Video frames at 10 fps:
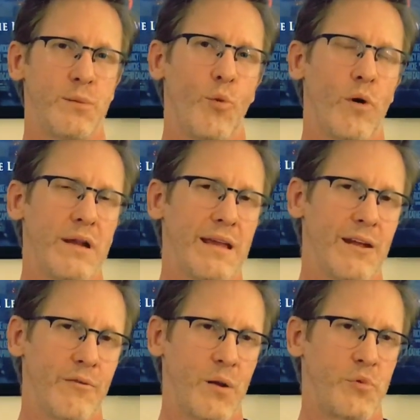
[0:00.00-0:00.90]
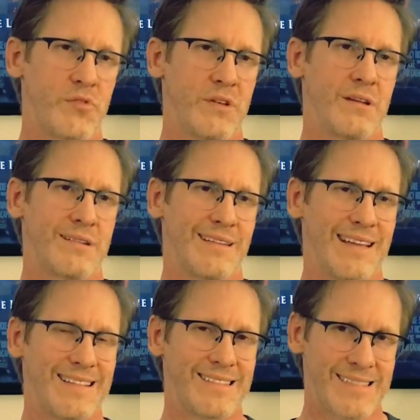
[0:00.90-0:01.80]
what it represents, and
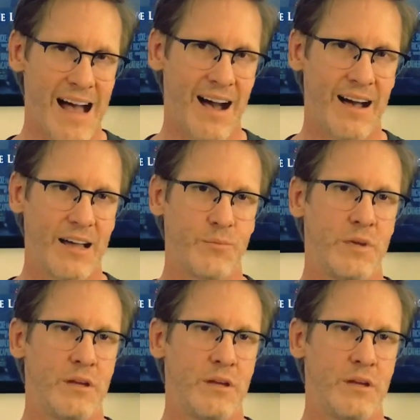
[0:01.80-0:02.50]
that's time.